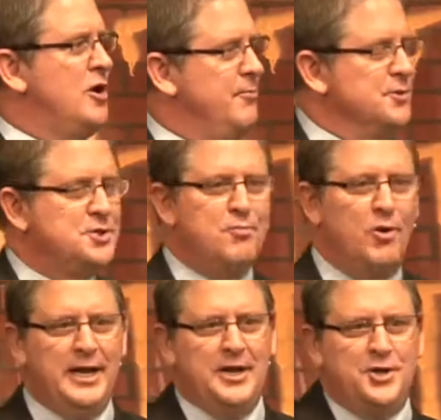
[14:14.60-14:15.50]
woke up this
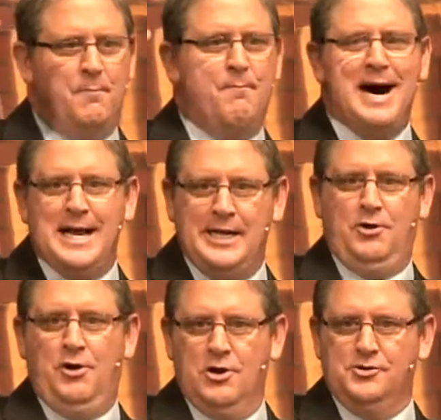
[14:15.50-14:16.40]
morning and your
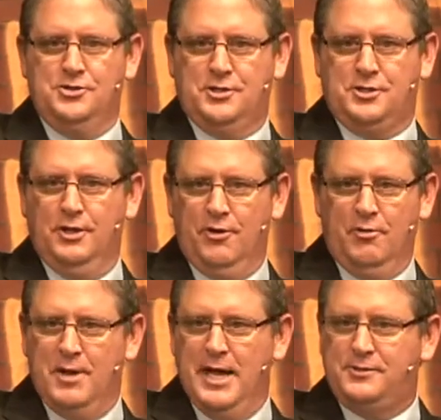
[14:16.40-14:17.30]
body hurt just a
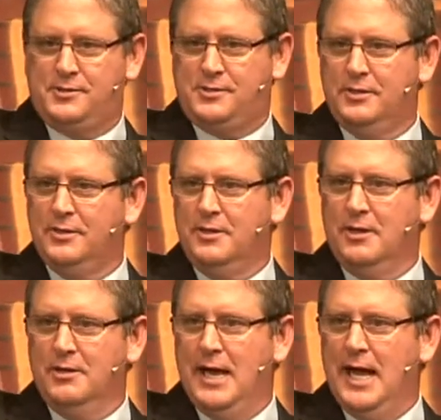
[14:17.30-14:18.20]
little bit?
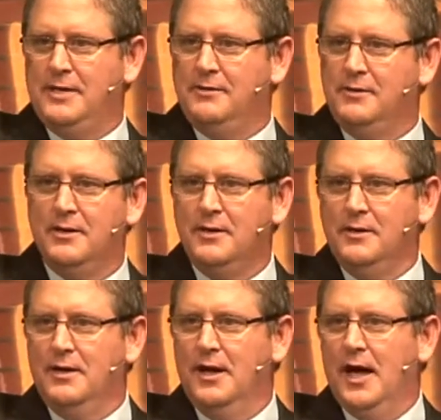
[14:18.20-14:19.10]
All right?
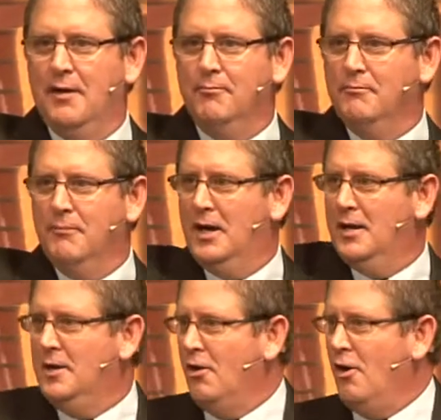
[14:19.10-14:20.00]

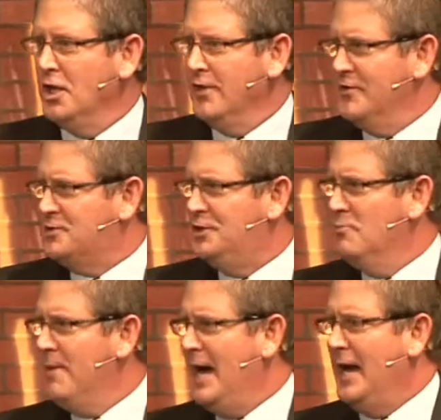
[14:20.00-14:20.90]
All of us
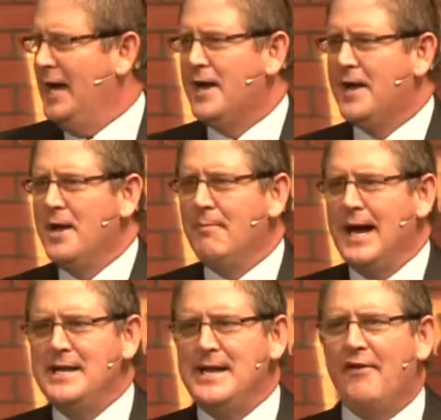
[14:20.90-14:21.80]
do. My
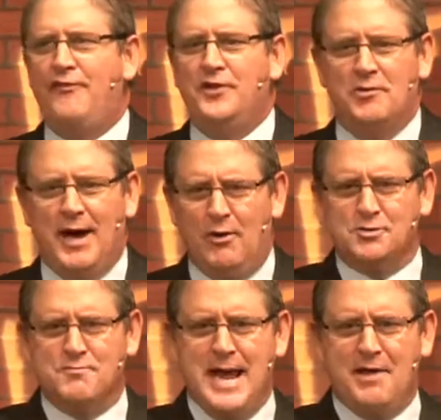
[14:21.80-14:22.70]
nephew,
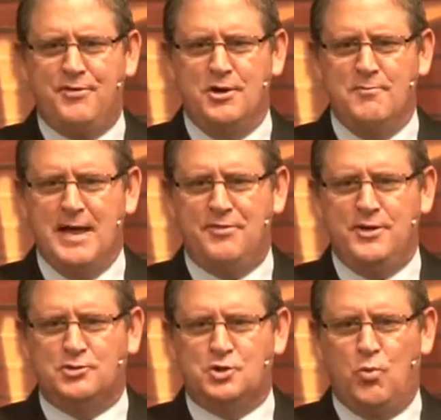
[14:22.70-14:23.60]
how old's Matthew?
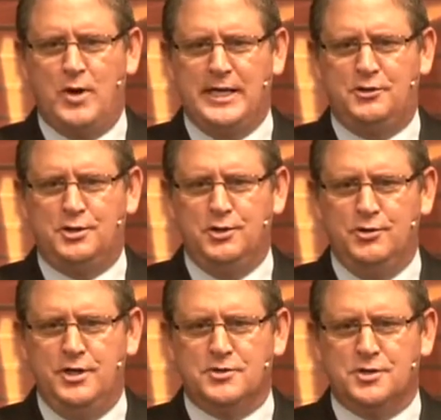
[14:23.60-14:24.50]
Matthew's
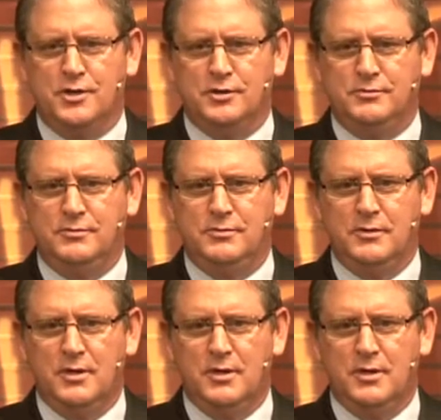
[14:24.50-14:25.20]
22 years old.